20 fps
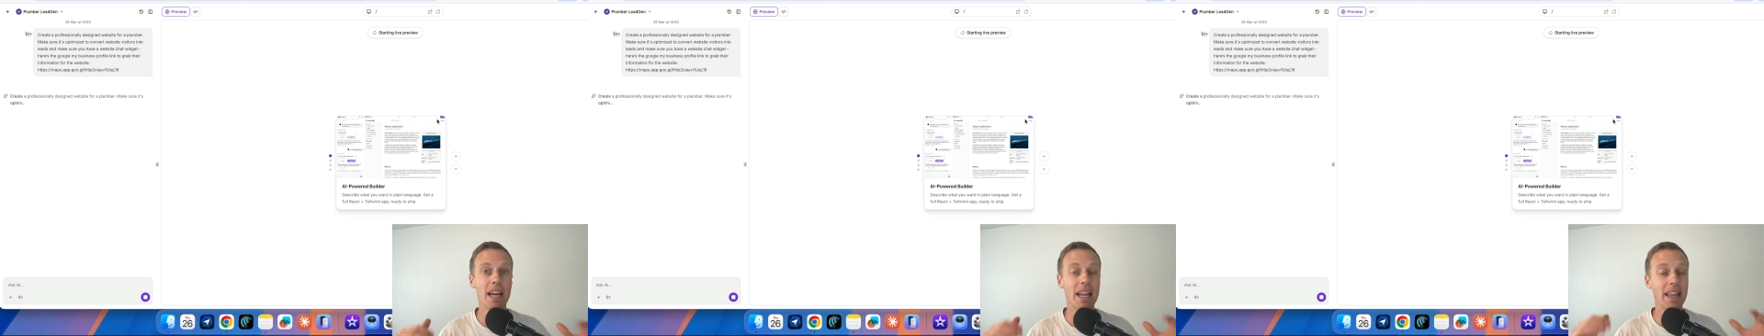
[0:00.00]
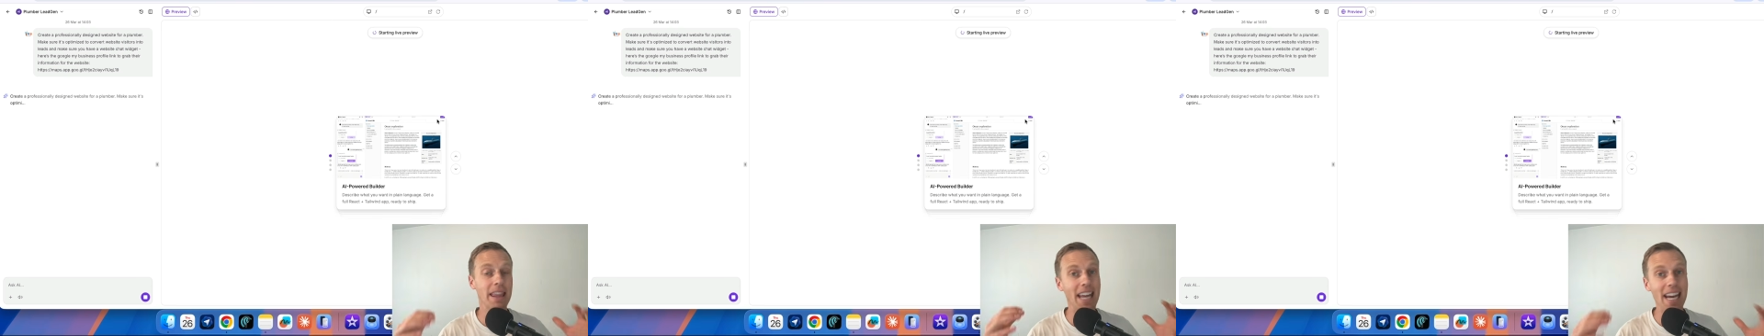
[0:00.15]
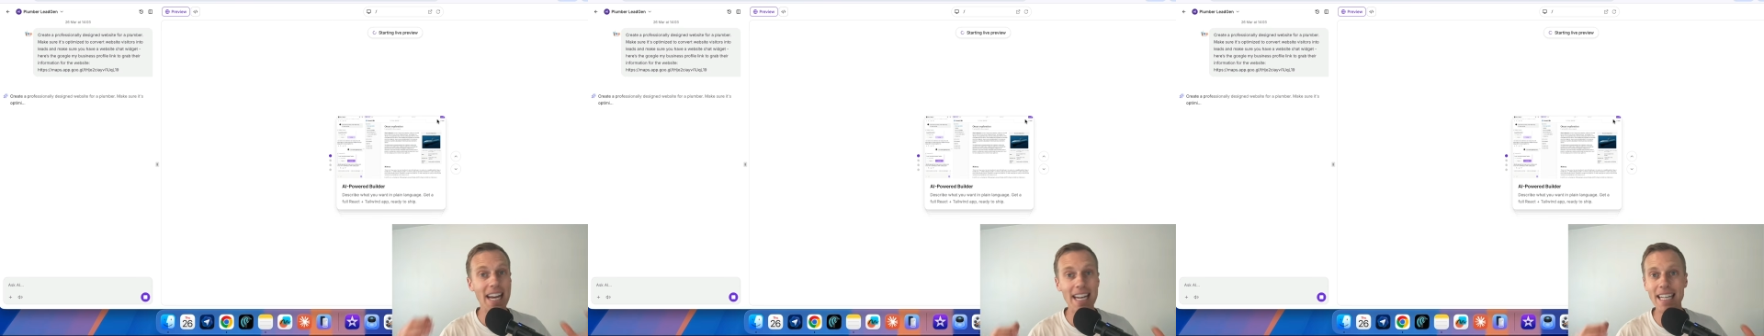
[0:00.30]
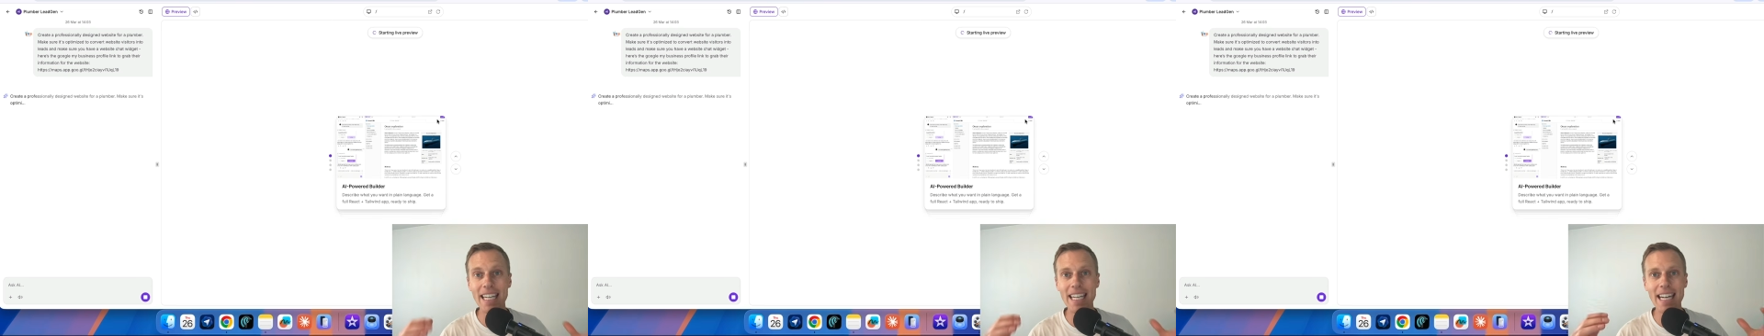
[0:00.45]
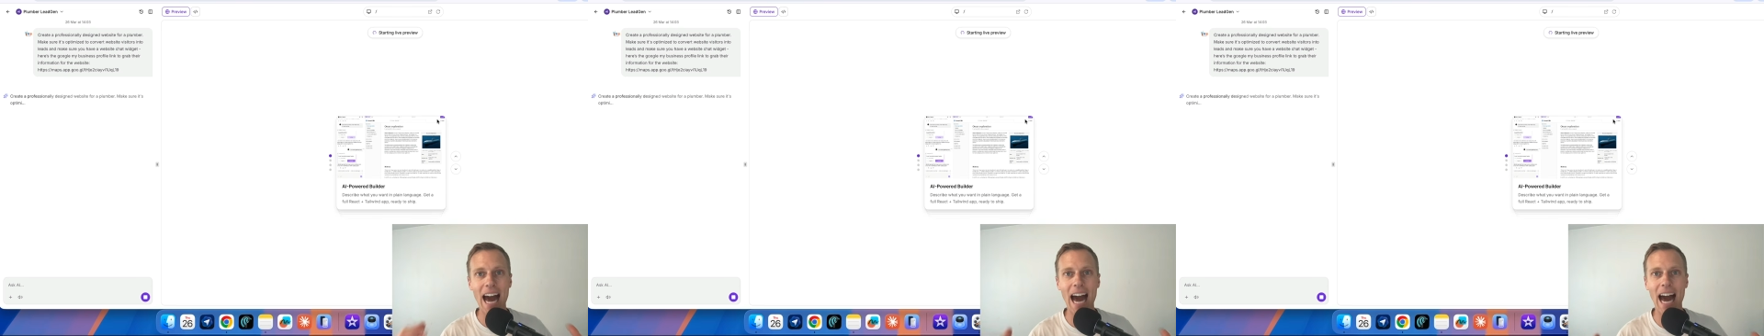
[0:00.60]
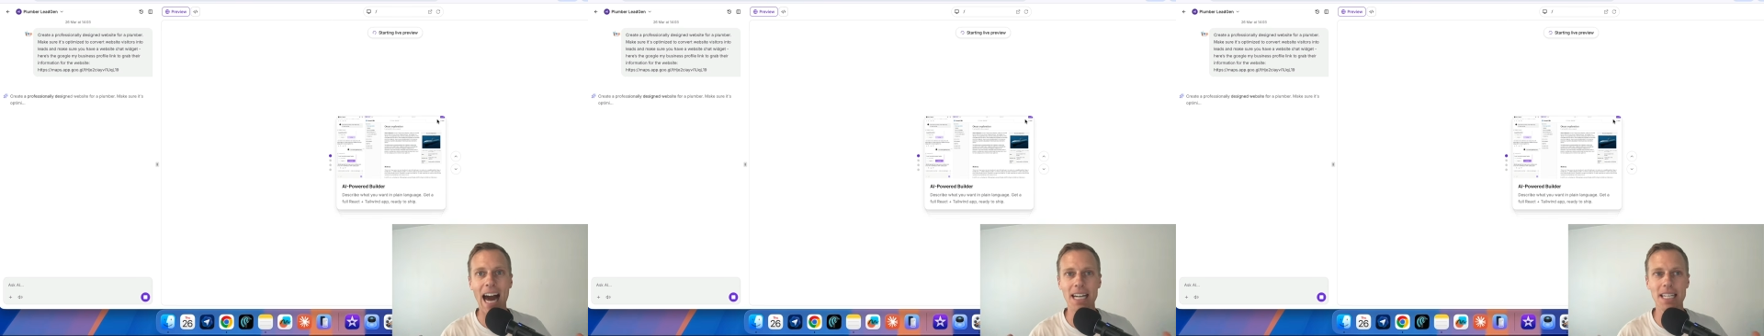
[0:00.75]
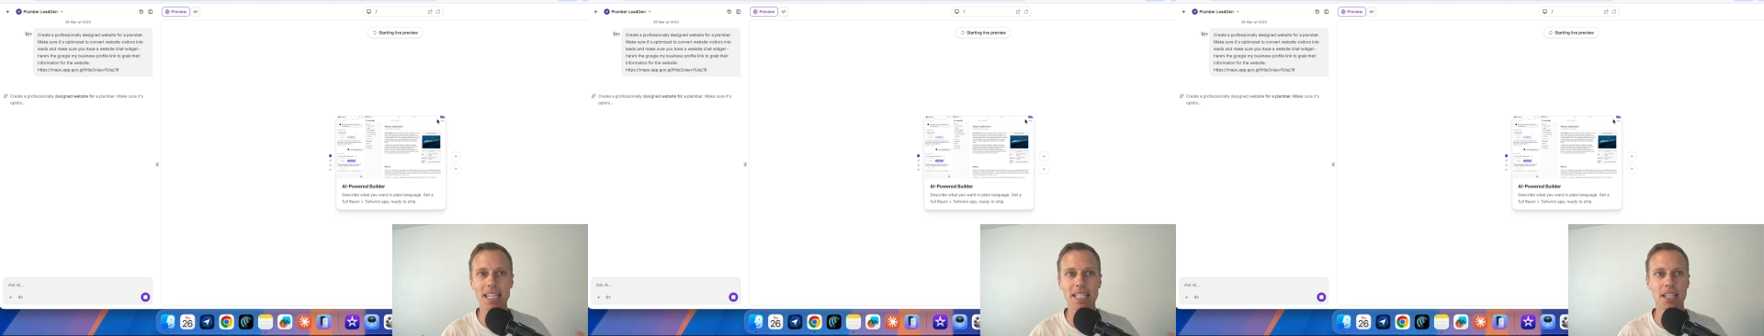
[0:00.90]
they need
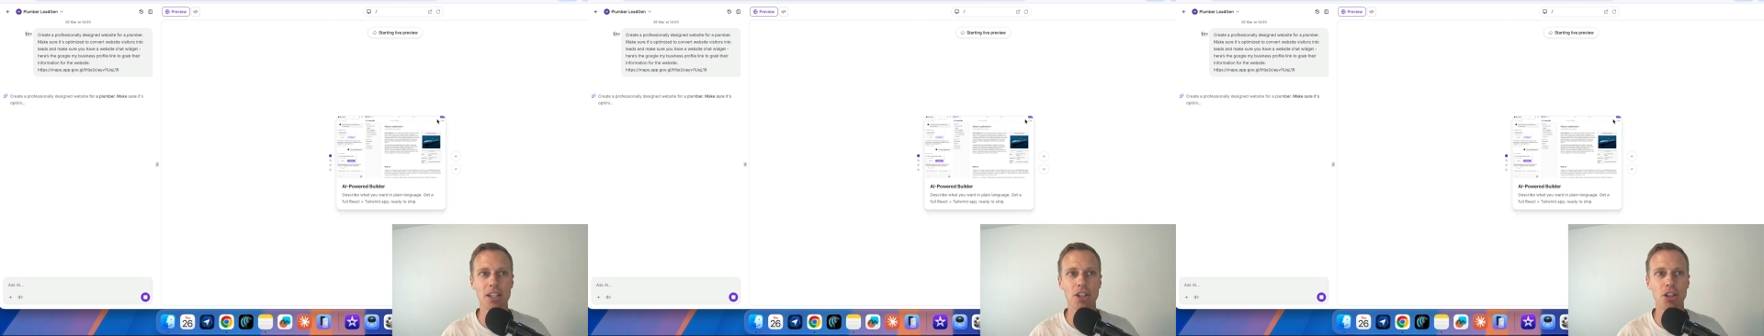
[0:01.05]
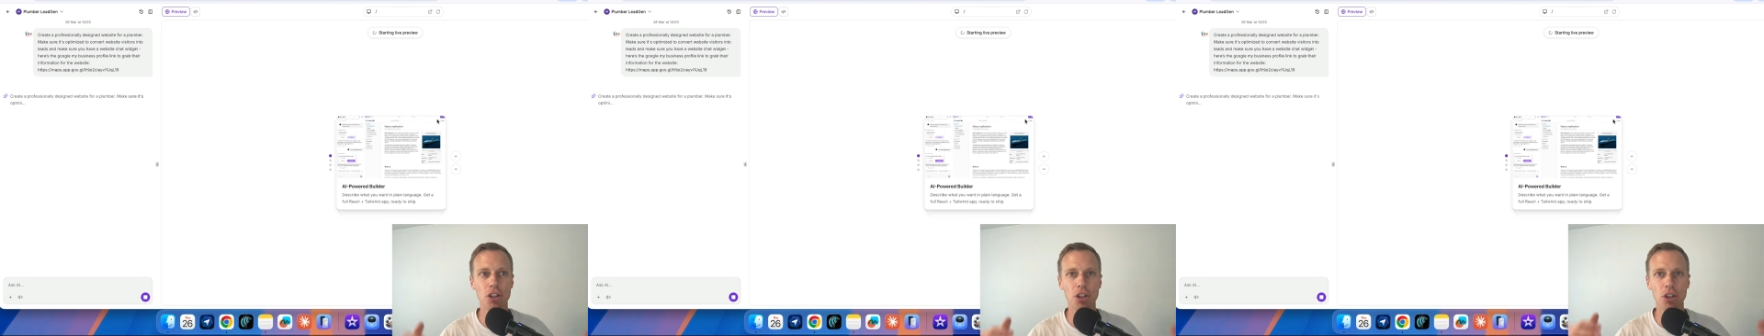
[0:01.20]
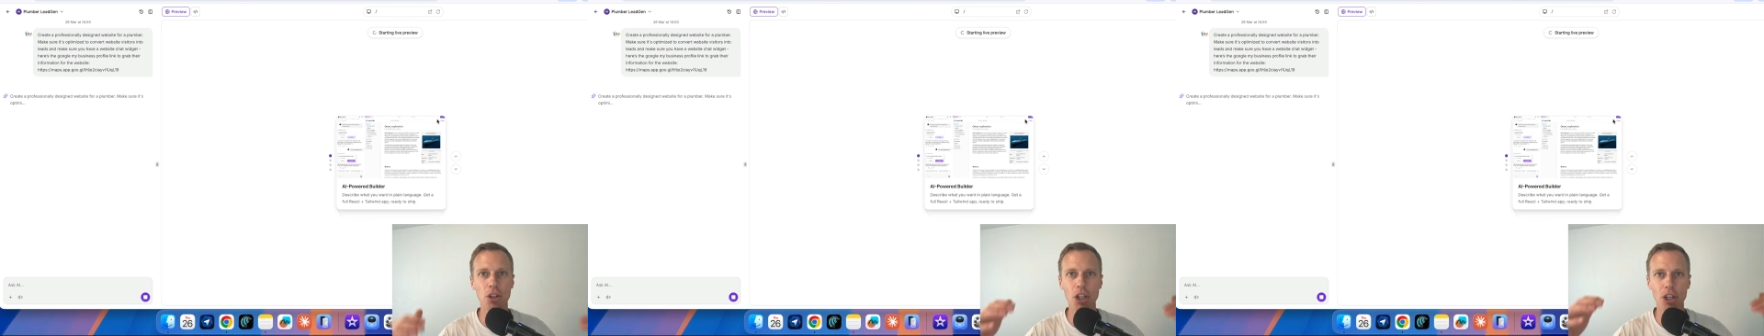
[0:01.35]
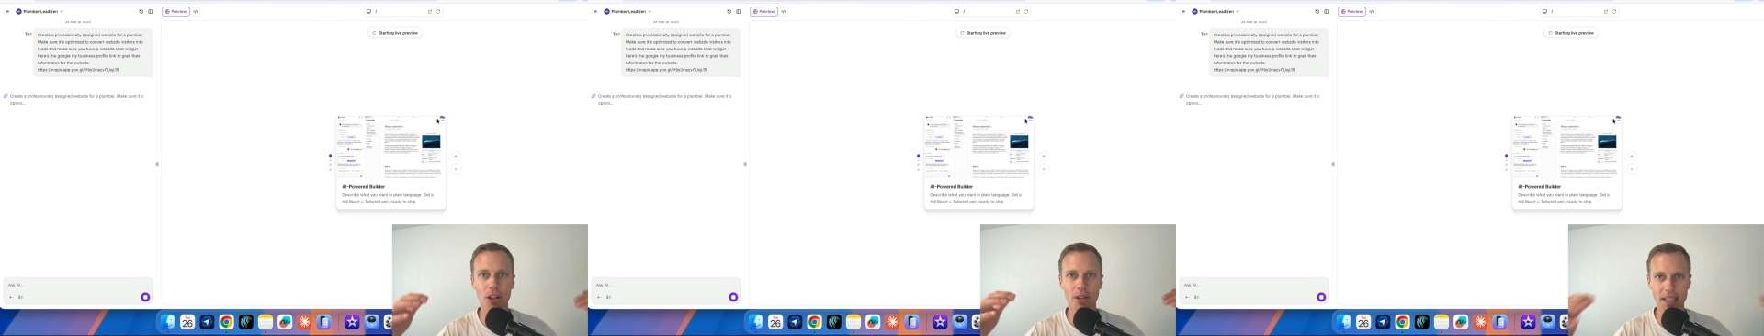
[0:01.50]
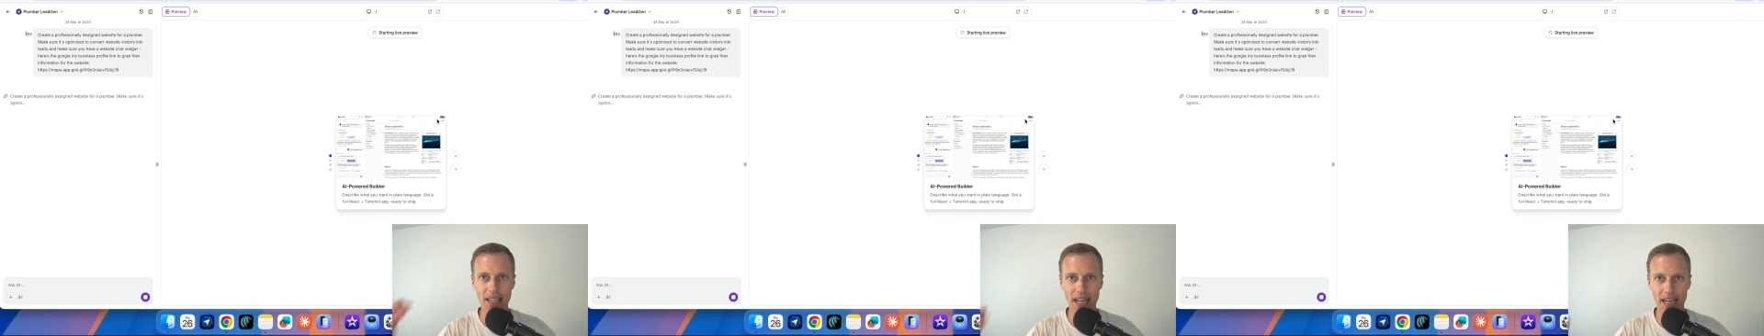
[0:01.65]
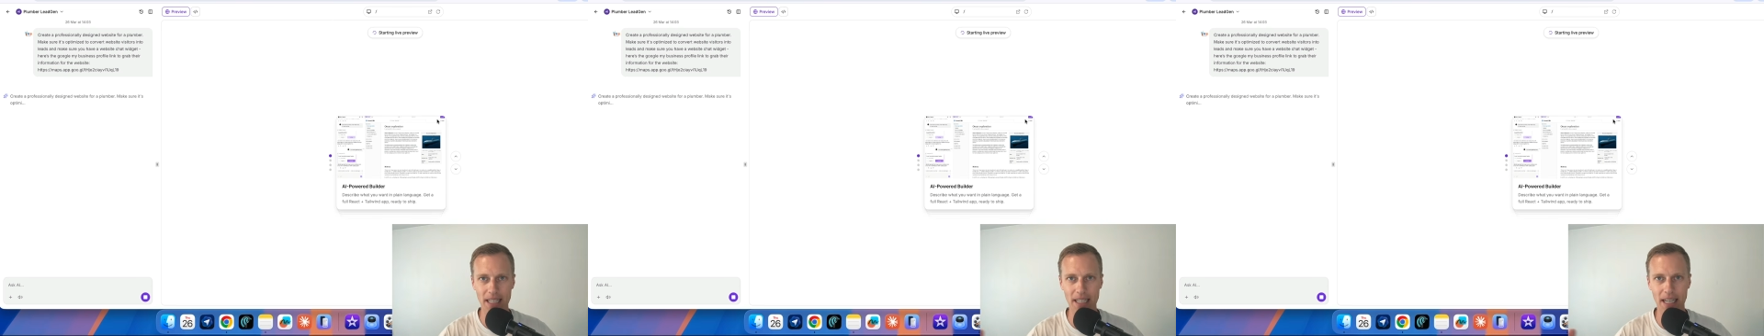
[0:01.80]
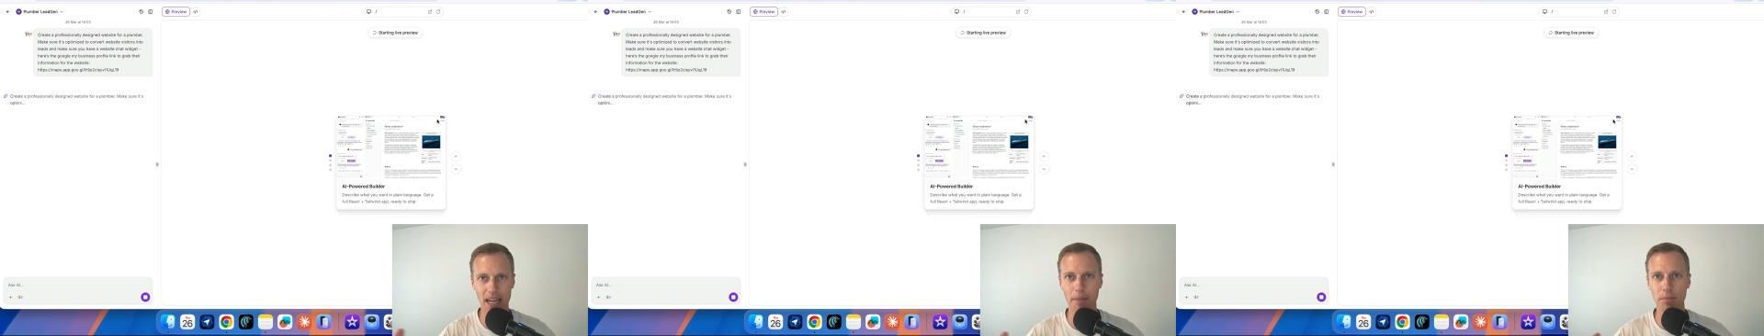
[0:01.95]
access to your
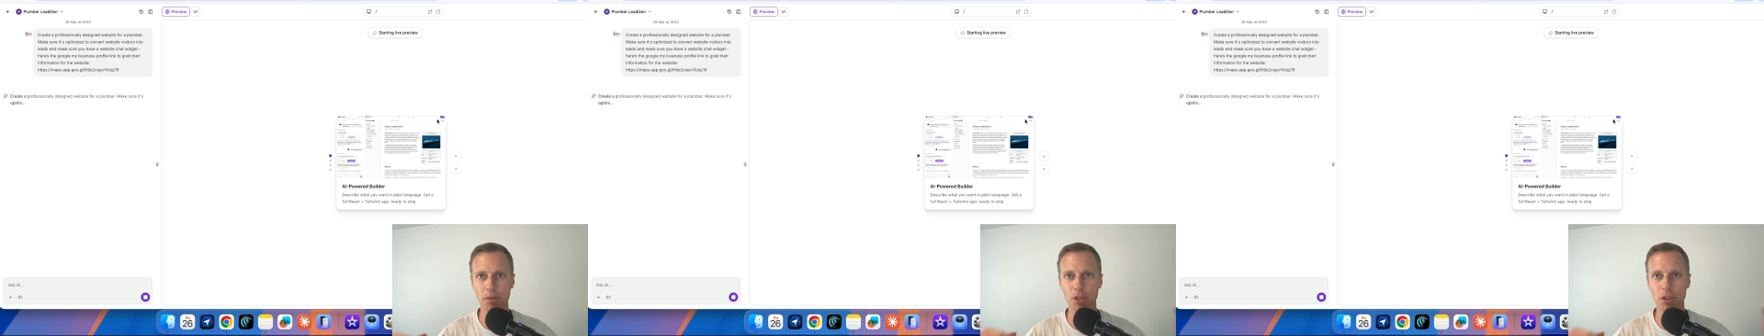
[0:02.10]
desktop,